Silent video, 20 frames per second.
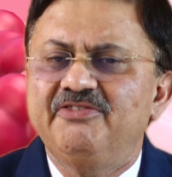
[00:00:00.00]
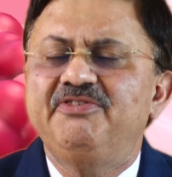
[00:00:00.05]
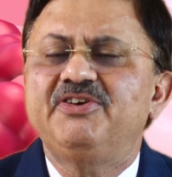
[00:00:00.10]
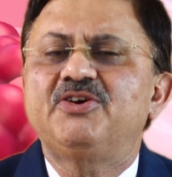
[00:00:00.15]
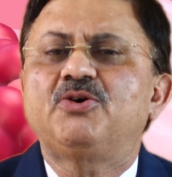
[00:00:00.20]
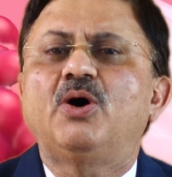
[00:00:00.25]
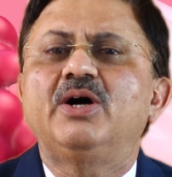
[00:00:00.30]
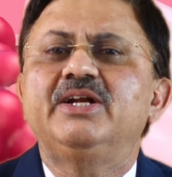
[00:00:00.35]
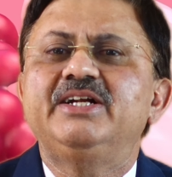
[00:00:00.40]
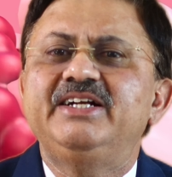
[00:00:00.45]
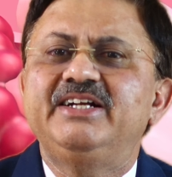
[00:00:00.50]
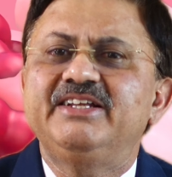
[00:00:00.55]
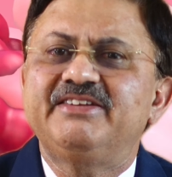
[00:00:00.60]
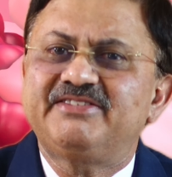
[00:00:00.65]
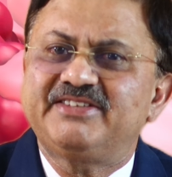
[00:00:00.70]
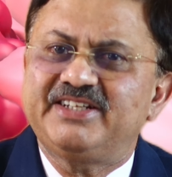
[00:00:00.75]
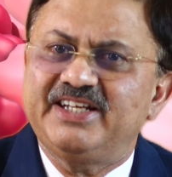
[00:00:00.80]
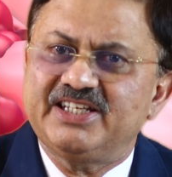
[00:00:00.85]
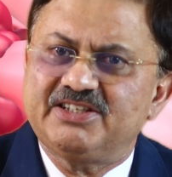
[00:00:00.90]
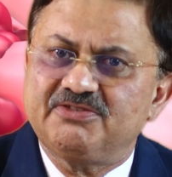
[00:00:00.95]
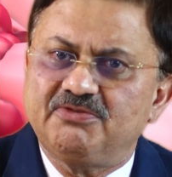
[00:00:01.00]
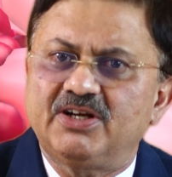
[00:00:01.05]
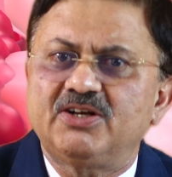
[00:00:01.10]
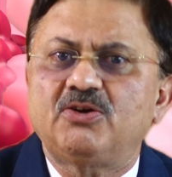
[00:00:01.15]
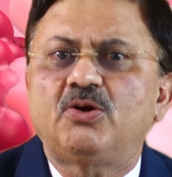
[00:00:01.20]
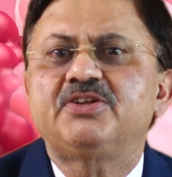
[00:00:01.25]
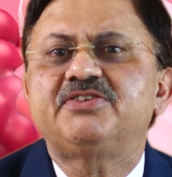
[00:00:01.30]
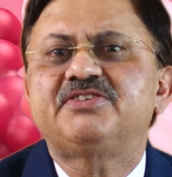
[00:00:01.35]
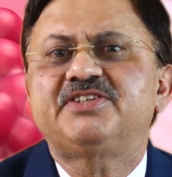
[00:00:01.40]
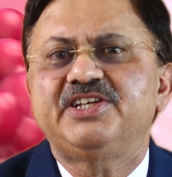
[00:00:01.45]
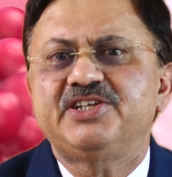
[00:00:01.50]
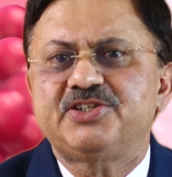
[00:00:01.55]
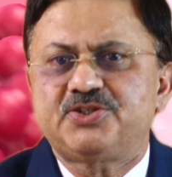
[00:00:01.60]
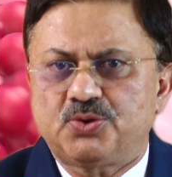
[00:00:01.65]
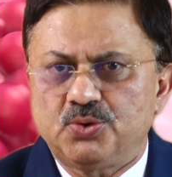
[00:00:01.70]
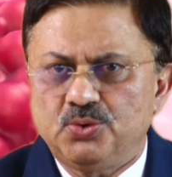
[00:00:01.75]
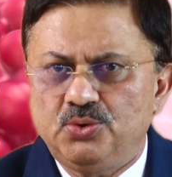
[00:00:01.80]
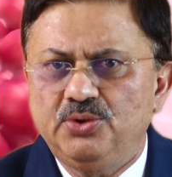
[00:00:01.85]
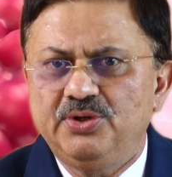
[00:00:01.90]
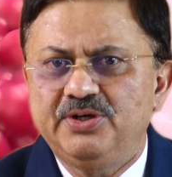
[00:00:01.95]
We call it stage 1 or stage
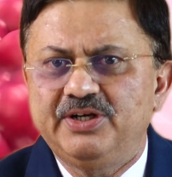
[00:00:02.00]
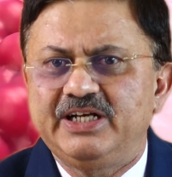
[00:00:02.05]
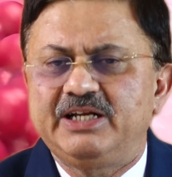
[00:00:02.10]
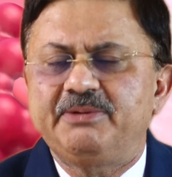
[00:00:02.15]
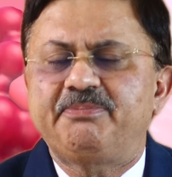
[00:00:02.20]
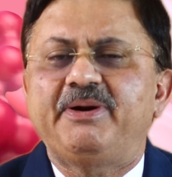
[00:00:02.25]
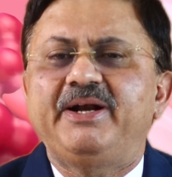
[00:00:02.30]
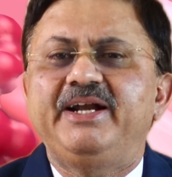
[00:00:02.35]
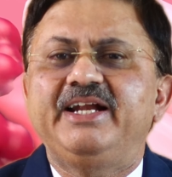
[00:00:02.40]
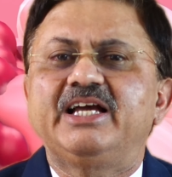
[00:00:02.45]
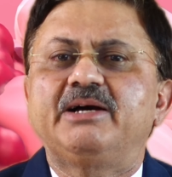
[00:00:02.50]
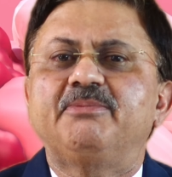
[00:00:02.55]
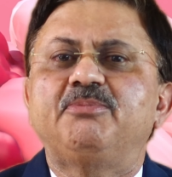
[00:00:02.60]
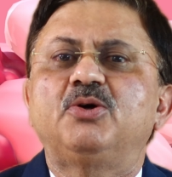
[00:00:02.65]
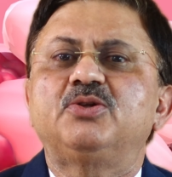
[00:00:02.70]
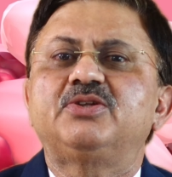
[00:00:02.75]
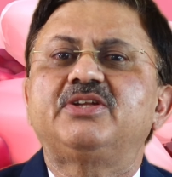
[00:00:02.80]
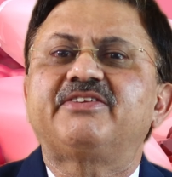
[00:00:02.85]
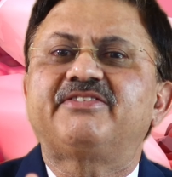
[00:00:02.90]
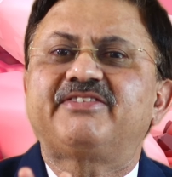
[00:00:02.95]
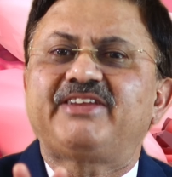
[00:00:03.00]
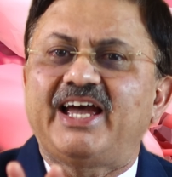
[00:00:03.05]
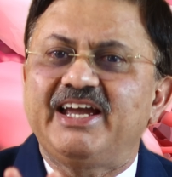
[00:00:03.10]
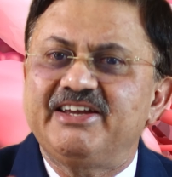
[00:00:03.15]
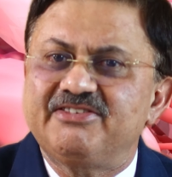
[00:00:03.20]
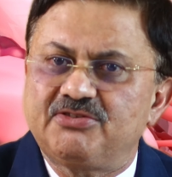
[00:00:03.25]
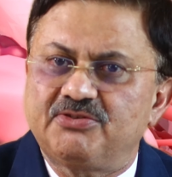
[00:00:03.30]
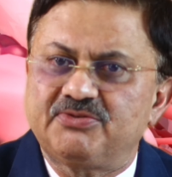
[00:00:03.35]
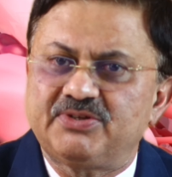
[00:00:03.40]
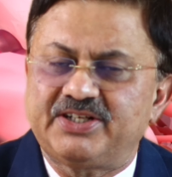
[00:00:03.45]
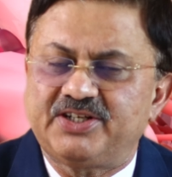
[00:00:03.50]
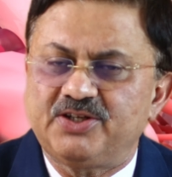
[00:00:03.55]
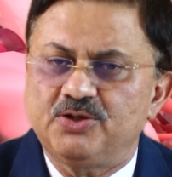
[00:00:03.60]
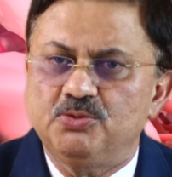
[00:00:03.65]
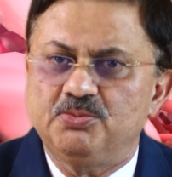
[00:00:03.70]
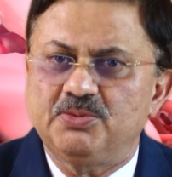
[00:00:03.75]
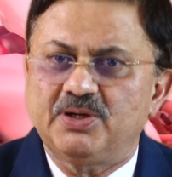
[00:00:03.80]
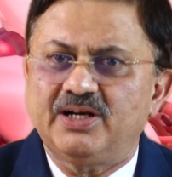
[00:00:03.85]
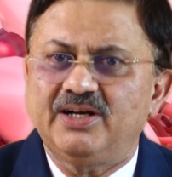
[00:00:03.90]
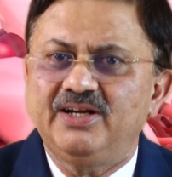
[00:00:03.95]
2, depending upon the size of the
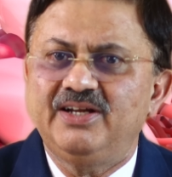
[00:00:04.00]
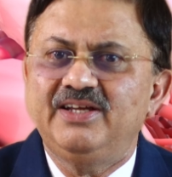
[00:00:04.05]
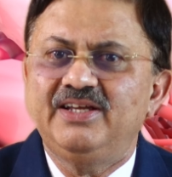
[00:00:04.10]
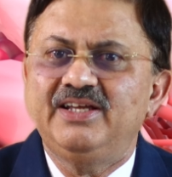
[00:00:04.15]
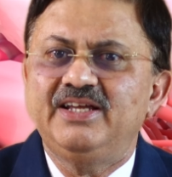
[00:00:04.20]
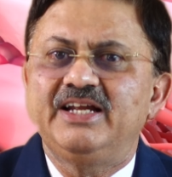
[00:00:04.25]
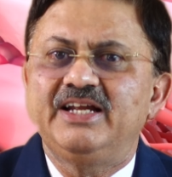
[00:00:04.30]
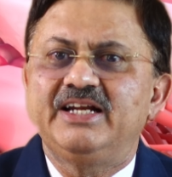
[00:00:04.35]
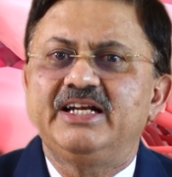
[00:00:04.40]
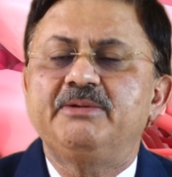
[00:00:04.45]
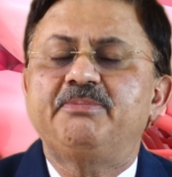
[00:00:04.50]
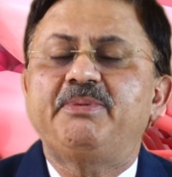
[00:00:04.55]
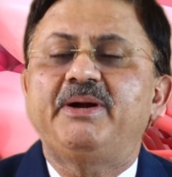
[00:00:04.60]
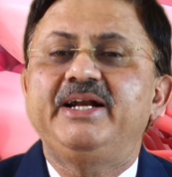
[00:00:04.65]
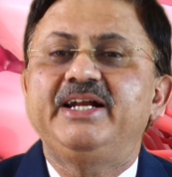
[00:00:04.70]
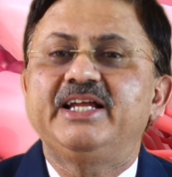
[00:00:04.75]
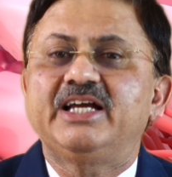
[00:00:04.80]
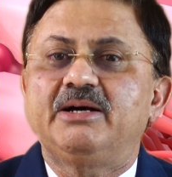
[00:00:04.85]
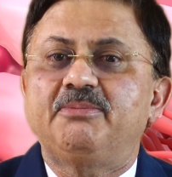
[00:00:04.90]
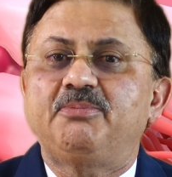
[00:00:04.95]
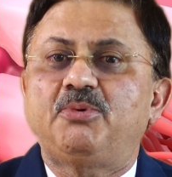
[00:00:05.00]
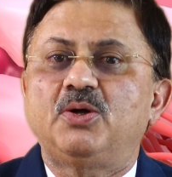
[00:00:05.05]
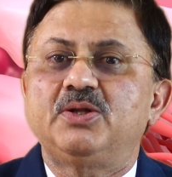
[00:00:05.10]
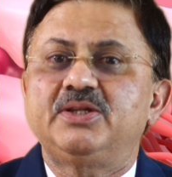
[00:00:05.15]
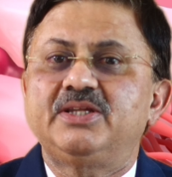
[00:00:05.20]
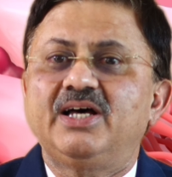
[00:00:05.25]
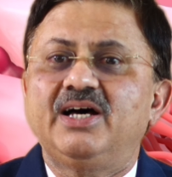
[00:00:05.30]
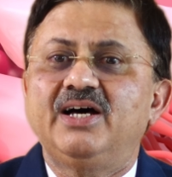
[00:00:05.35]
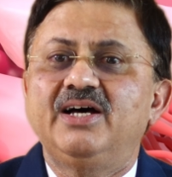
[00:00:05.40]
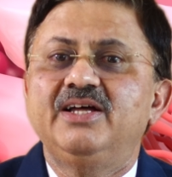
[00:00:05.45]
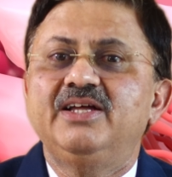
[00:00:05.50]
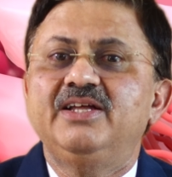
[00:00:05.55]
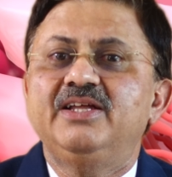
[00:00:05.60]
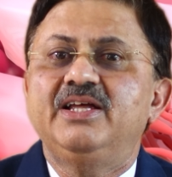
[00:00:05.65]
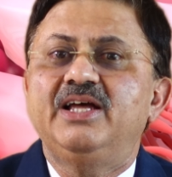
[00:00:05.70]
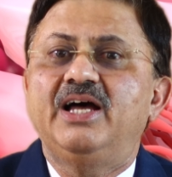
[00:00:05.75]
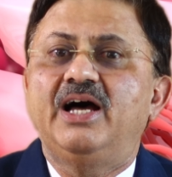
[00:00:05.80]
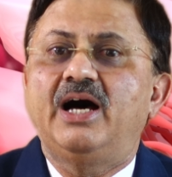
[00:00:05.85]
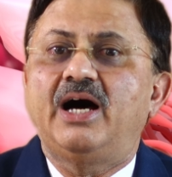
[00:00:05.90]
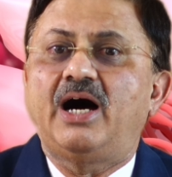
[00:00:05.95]
tumor, depending upon the
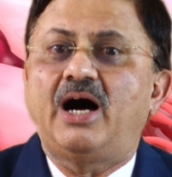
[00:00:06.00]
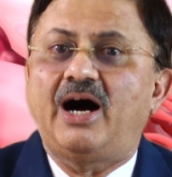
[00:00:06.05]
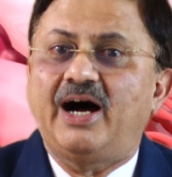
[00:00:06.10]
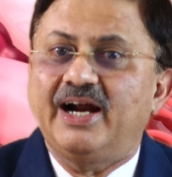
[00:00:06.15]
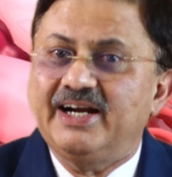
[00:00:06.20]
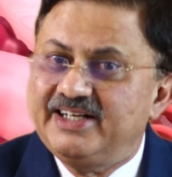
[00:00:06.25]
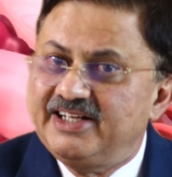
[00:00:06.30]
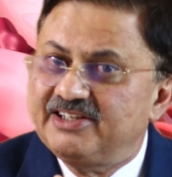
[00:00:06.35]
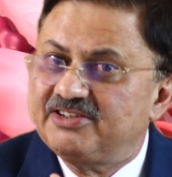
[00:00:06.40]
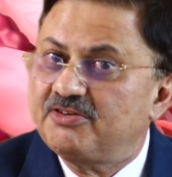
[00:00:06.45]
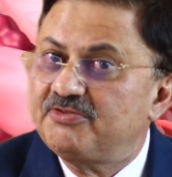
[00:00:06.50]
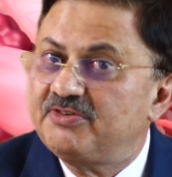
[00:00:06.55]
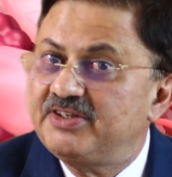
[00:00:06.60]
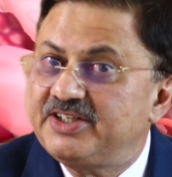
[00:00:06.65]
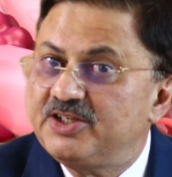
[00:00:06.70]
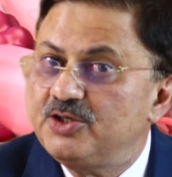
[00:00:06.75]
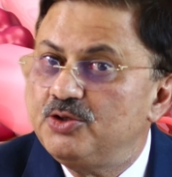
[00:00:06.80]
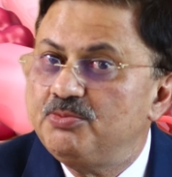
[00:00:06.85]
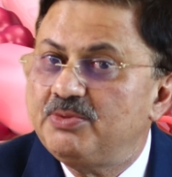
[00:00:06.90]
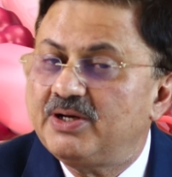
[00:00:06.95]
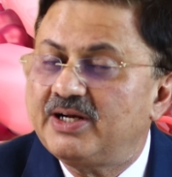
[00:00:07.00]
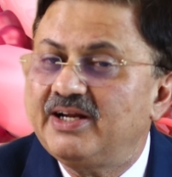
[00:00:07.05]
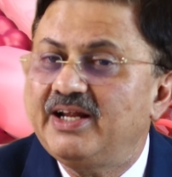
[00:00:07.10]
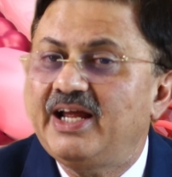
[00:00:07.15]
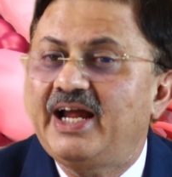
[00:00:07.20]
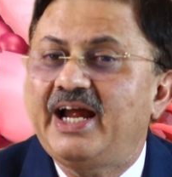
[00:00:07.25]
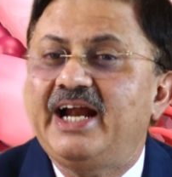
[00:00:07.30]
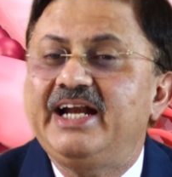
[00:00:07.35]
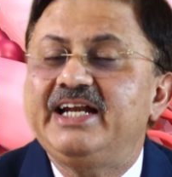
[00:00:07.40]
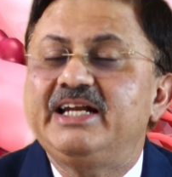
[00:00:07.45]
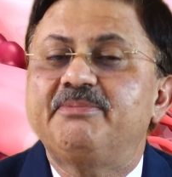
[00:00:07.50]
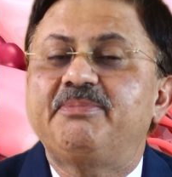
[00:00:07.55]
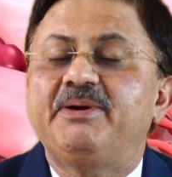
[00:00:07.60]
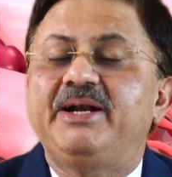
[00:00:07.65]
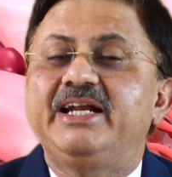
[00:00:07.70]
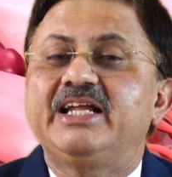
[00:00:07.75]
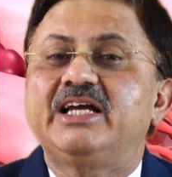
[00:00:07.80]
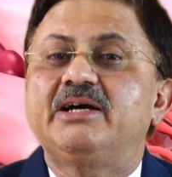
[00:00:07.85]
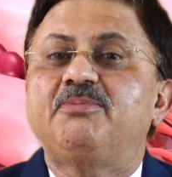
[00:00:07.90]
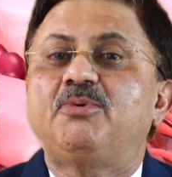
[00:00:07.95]
hardness of the tumor, and
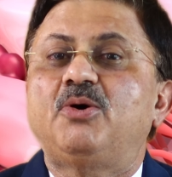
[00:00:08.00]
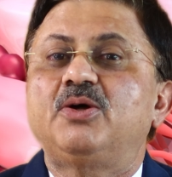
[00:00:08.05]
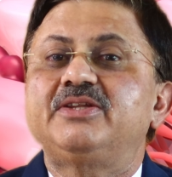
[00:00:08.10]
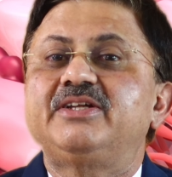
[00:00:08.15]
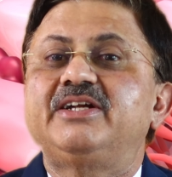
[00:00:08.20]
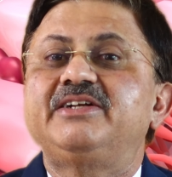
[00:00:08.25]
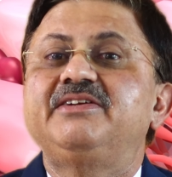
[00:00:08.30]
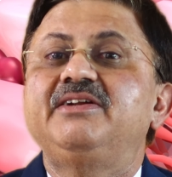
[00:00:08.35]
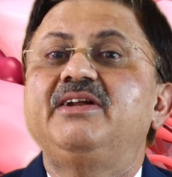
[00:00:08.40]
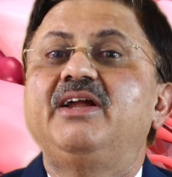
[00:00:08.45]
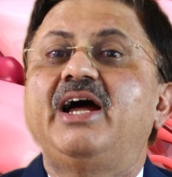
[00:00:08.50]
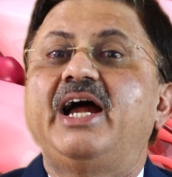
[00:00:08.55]
depending upon the